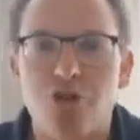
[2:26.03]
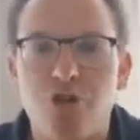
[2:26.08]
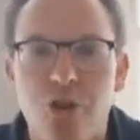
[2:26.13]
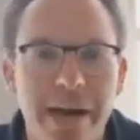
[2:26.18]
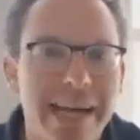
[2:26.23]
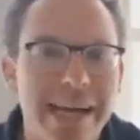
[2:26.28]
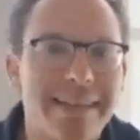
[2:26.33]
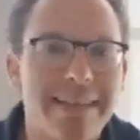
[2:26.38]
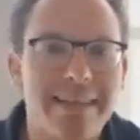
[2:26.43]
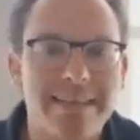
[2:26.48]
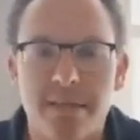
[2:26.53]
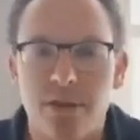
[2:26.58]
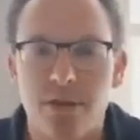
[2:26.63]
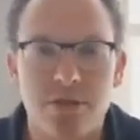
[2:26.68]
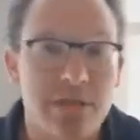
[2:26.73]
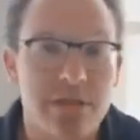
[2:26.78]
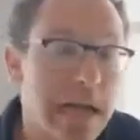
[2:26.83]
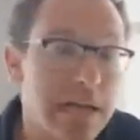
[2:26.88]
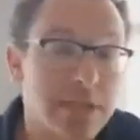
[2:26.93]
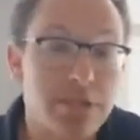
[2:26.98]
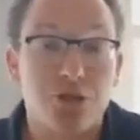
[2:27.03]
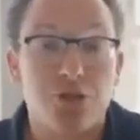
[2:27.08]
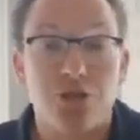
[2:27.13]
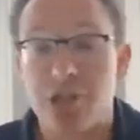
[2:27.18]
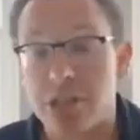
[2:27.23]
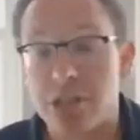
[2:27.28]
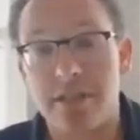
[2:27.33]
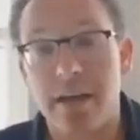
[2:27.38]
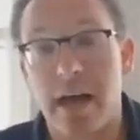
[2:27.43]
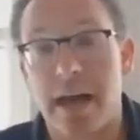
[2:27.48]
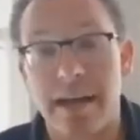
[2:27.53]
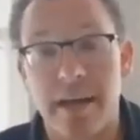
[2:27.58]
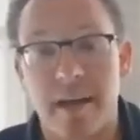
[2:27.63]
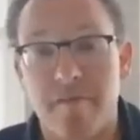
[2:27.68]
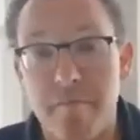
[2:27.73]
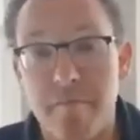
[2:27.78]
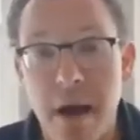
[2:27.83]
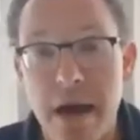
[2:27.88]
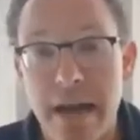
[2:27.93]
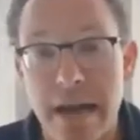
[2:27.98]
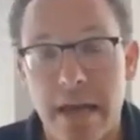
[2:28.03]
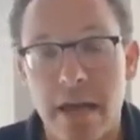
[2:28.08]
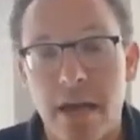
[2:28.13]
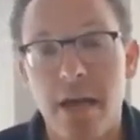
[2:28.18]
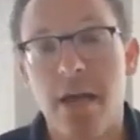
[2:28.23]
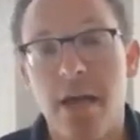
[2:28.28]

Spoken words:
trading these little stocks. There's just not enough money.